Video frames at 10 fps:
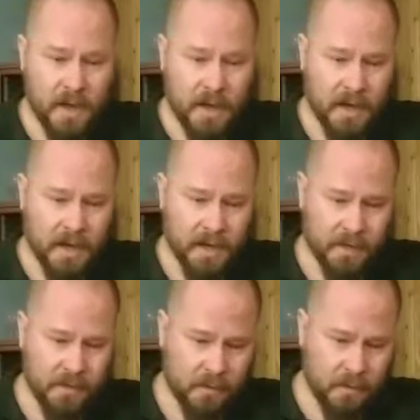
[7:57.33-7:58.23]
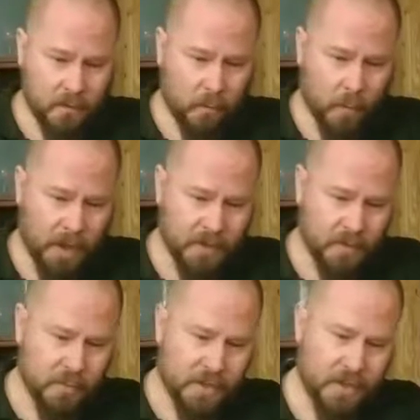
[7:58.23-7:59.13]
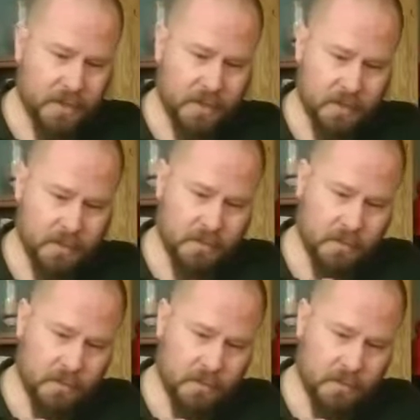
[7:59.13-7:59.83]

on what you need